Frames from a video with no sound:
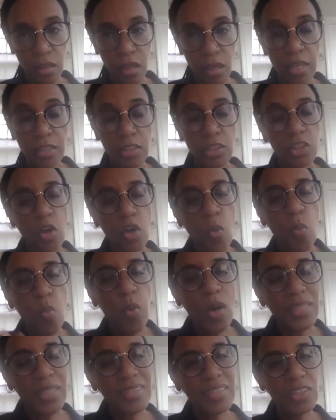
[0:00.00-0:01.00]
And so
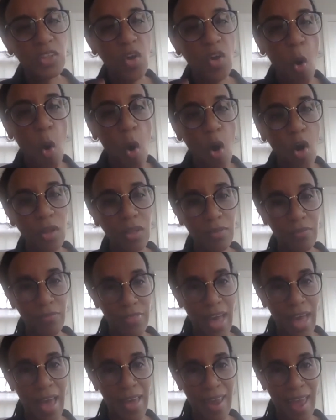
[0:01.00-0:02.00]
what does all of
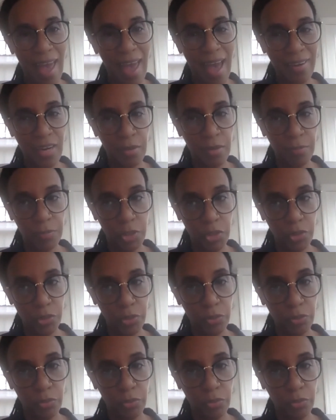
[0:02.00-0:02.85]
that add up to